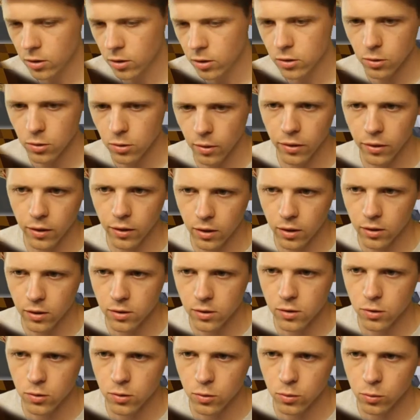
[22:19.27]
So I think
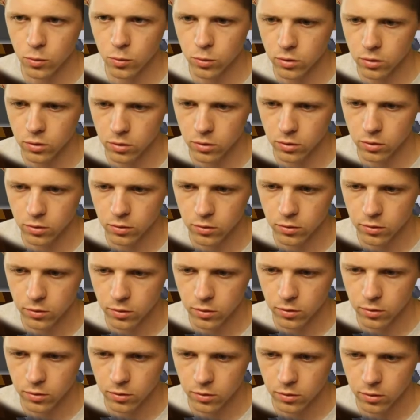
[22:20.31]
it's tool
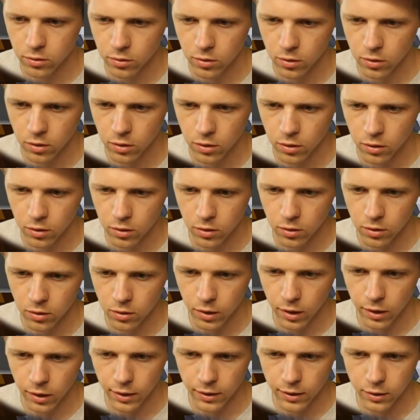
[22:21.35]

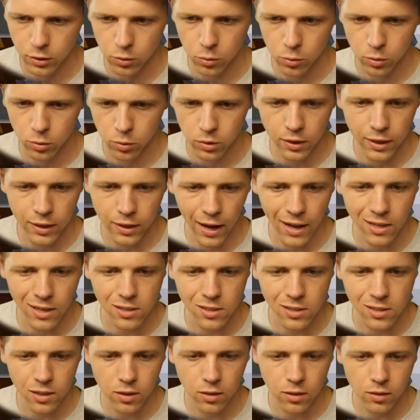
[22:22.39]

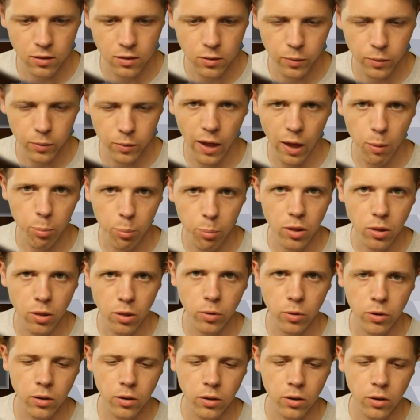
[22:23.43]
agnostic. Would that be the
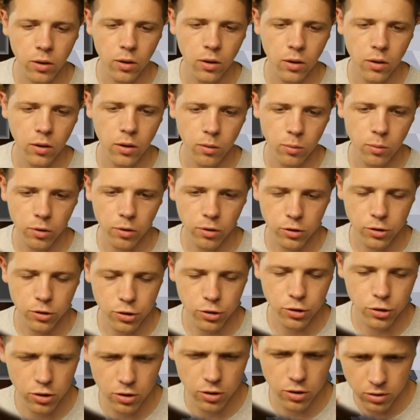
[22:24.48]
word? Where it's
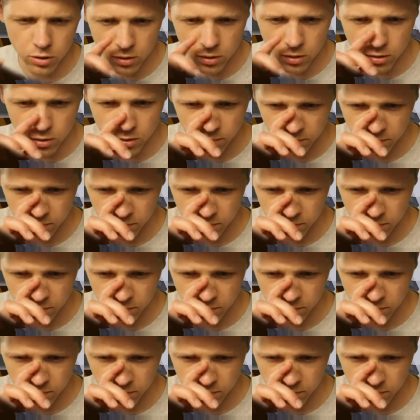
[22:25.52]
just